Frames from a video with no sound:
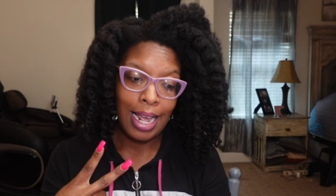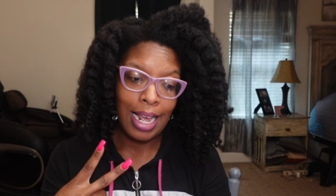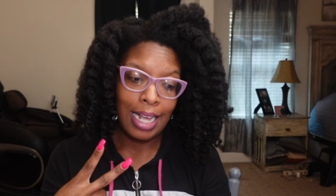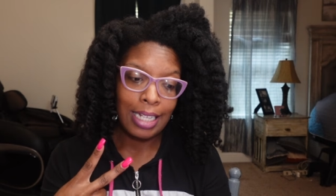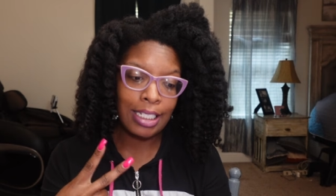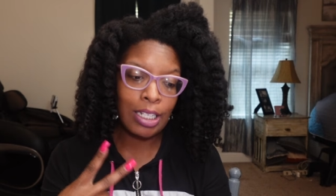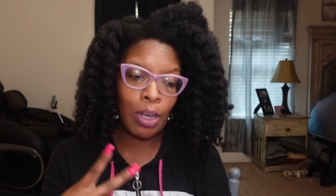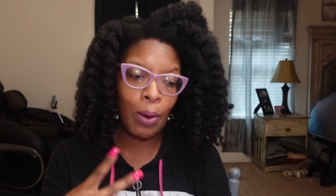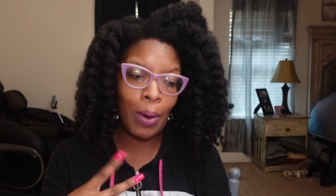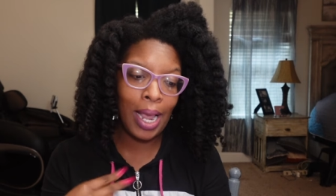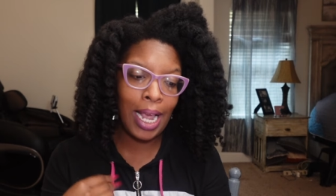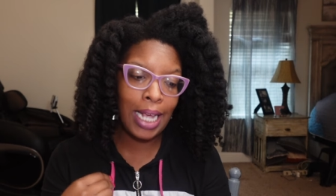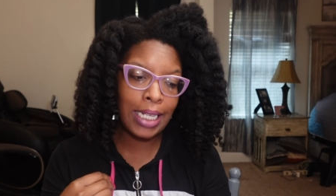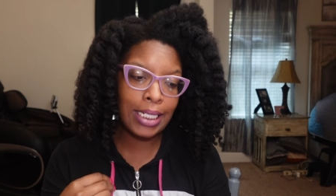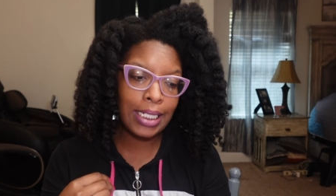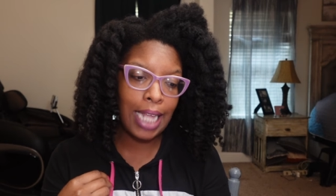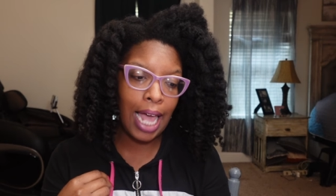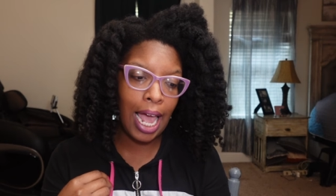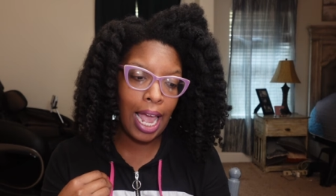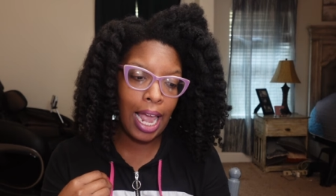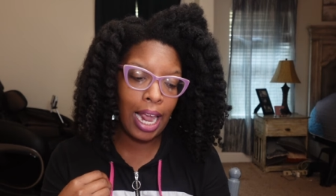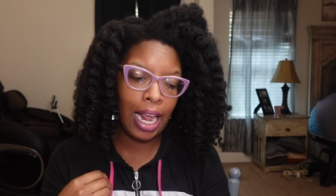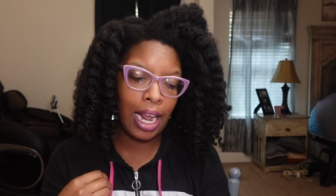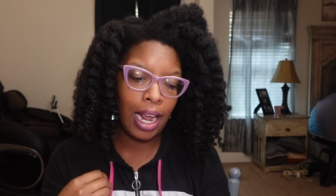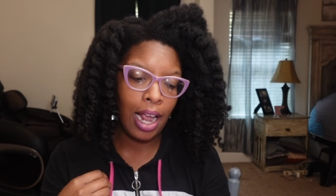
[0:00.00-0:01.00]
So he's
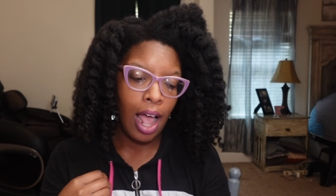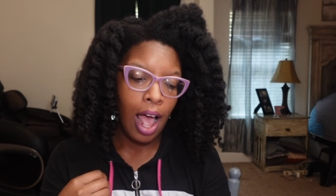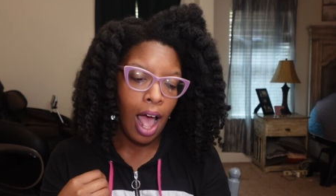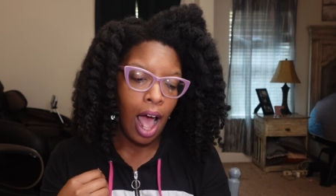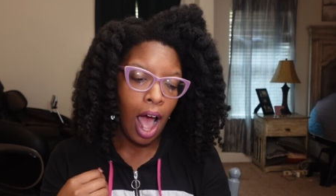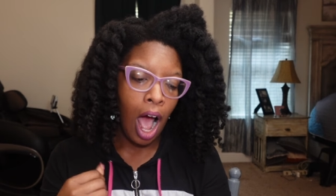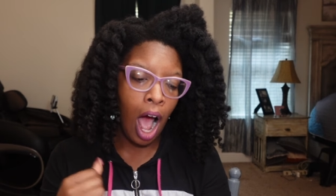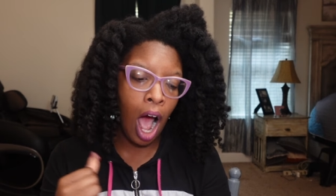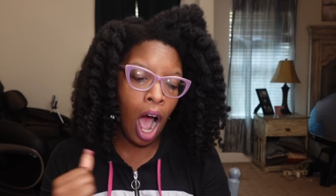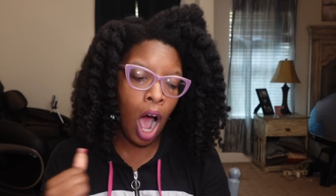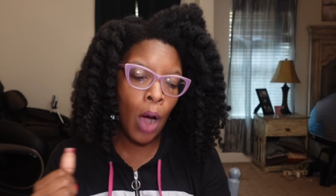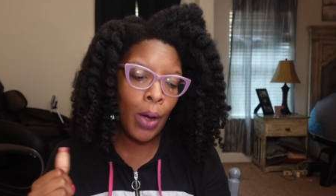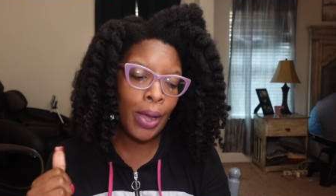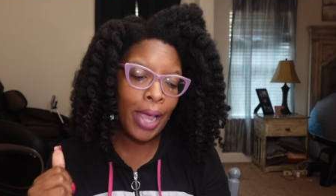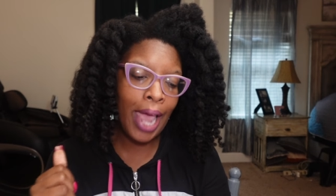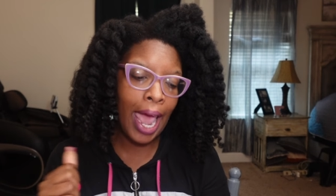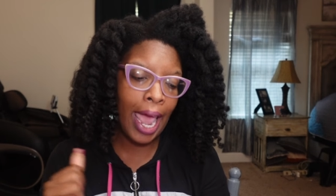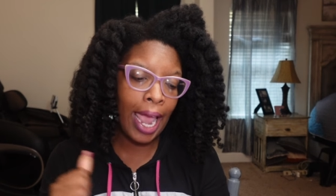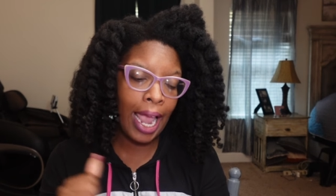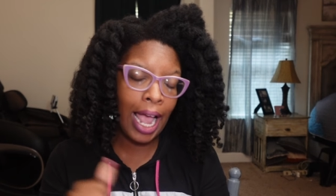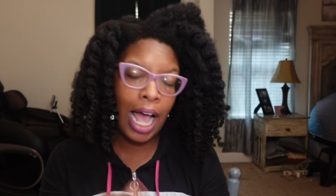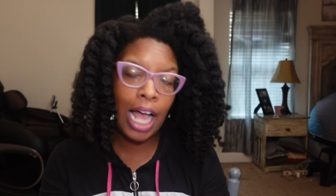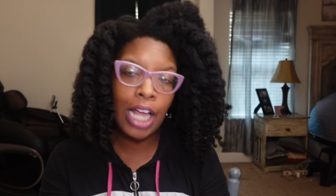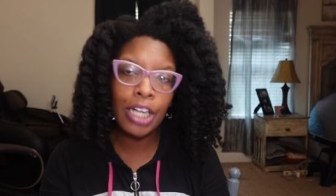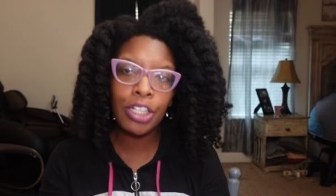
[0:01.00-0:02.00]
like,
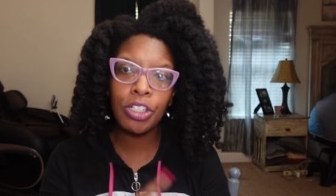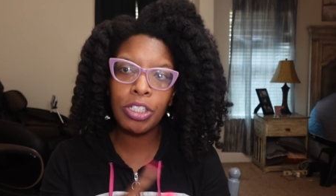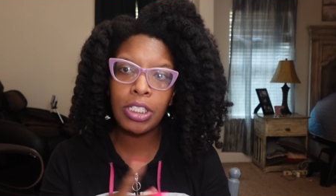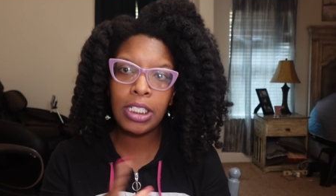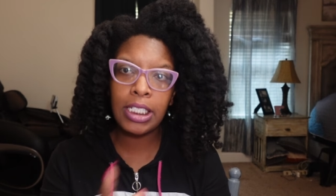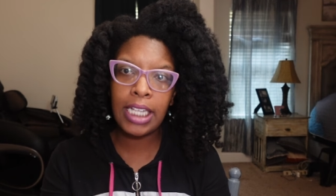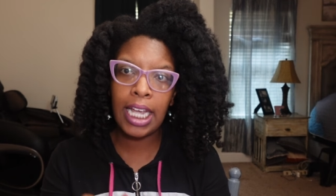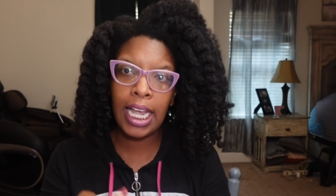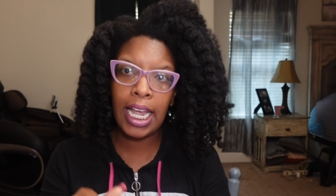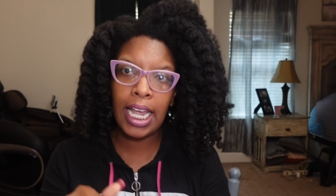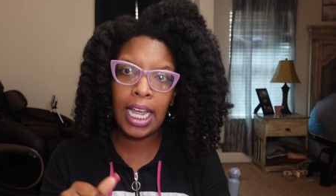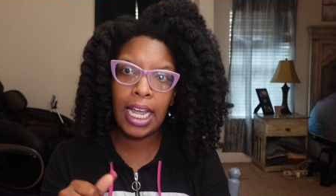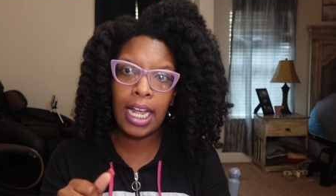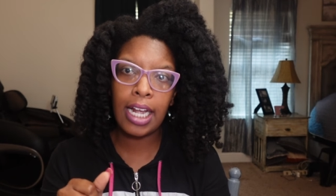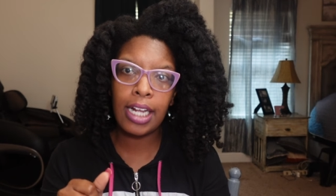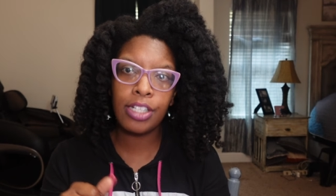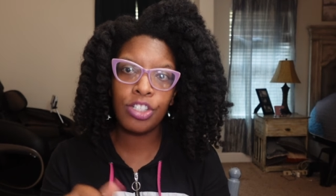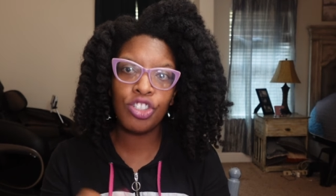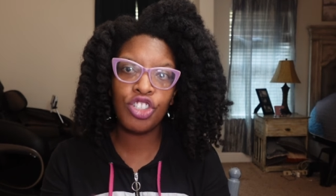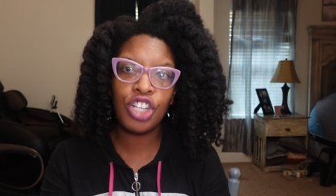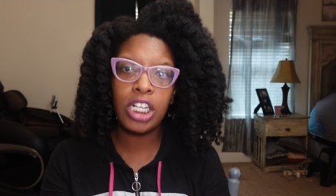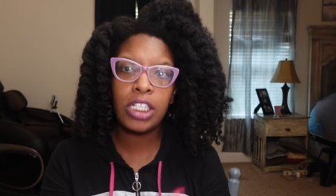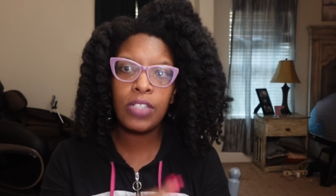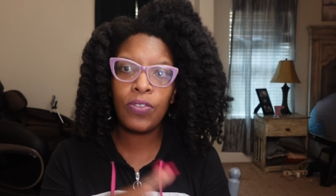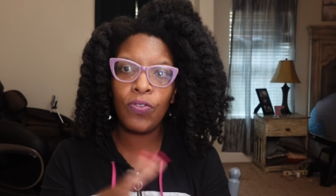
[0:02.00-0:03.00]
okay, I
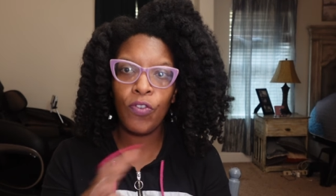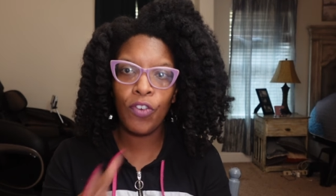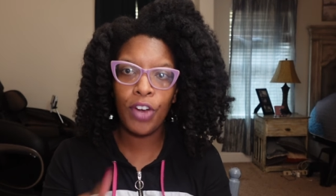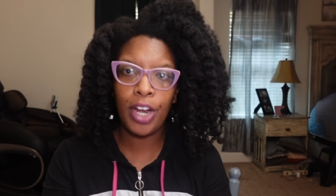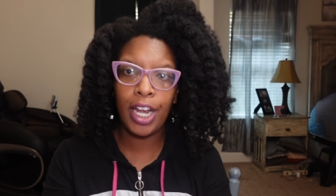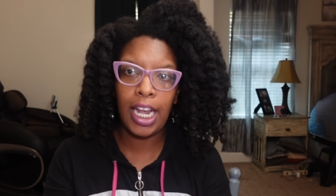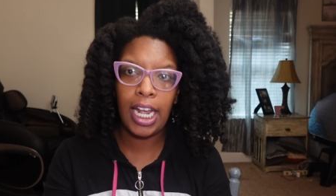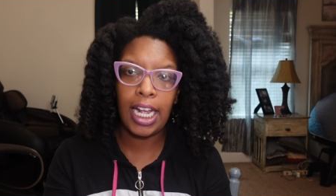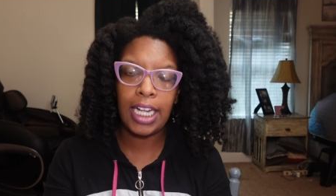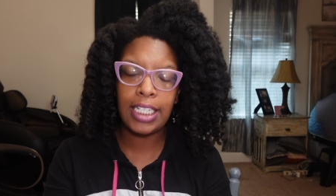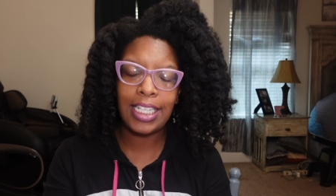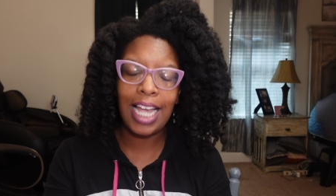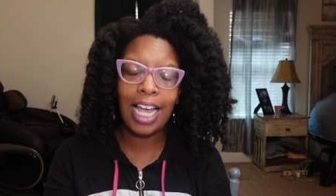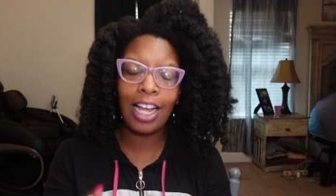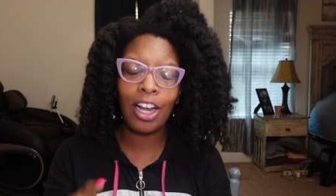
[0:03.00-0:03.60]
understand, just friends.